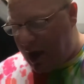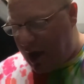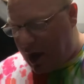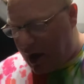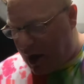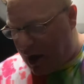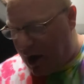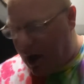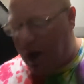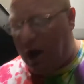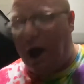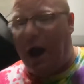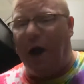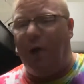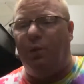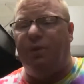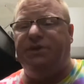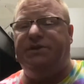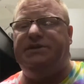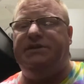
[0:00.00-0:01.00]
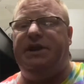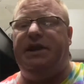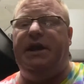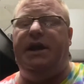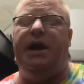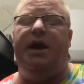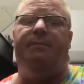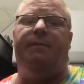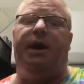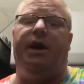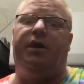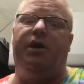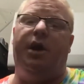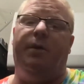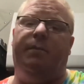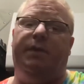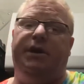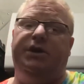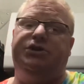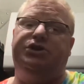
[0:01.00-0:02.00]
I was sitting at my
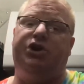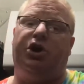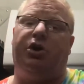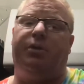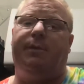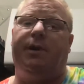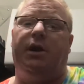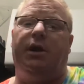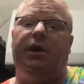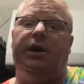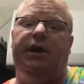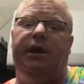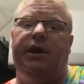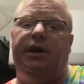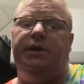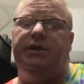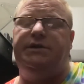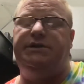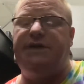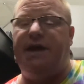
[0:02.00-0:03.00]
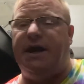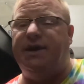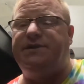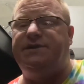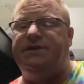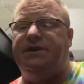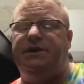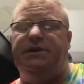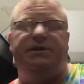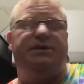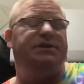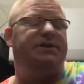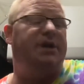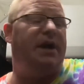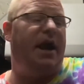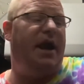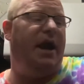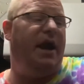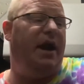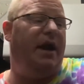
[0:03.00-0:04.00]
company's terminal in Texas,
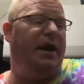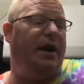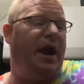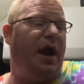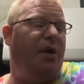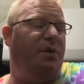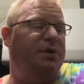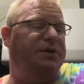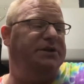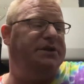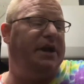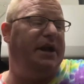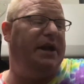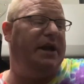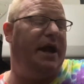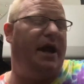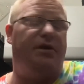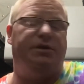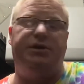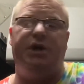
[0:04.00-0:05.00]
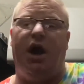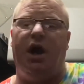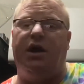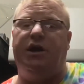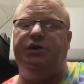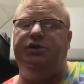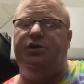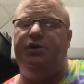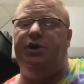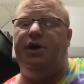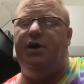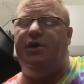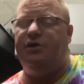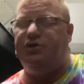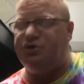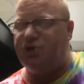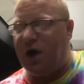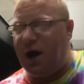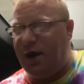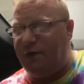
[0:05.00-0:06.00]
and I was sitting down talking to another
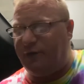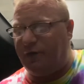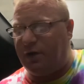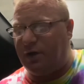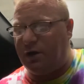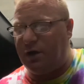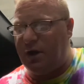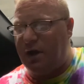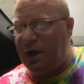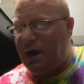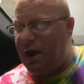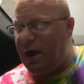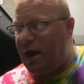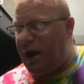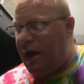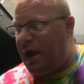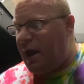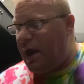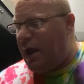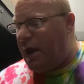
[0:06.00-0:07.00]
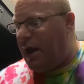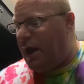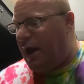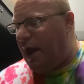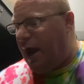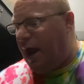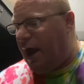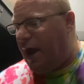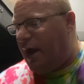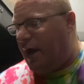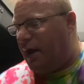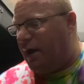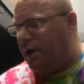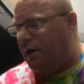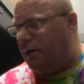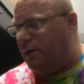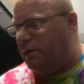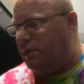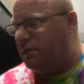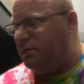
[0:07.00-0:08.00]
driver,
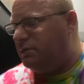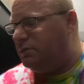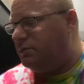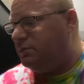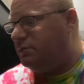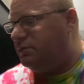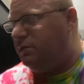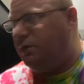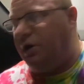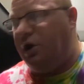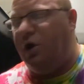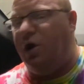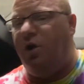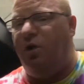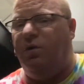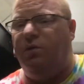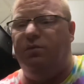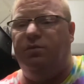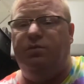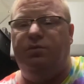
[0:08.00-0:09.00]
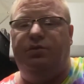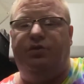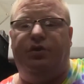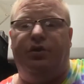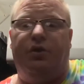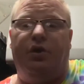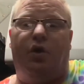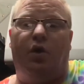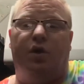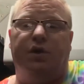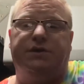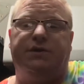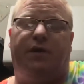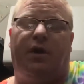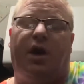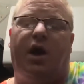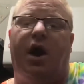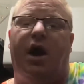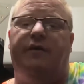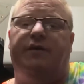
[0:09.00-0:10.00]
and through the course of
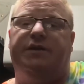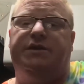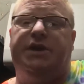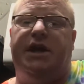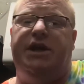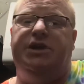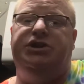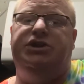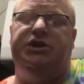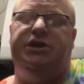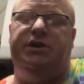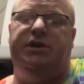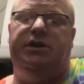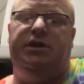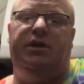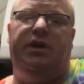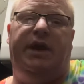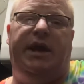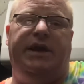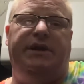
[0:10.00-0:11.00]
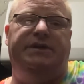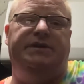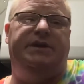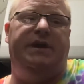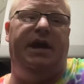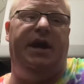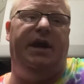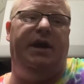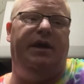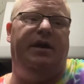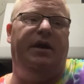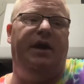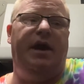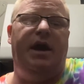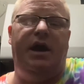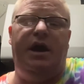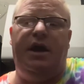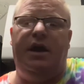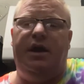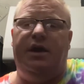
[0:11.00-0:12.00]
our conversation, he said,
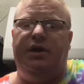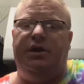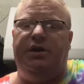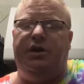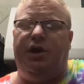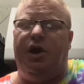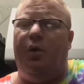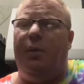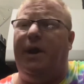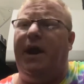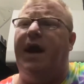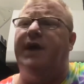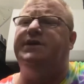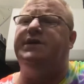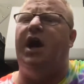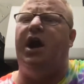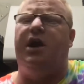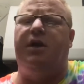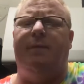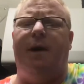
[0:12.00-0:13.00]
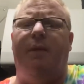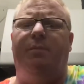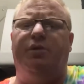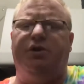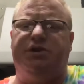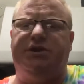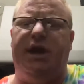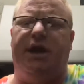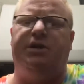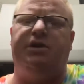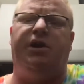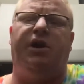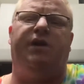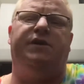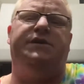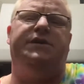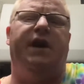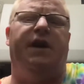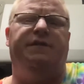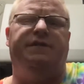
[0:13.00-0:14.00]
we got talking about protecting
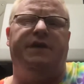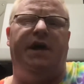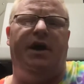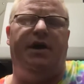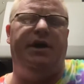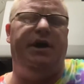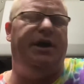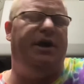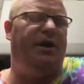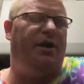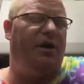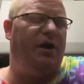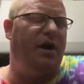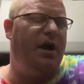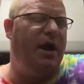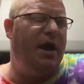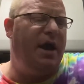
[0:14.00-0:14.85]
ourselves out here.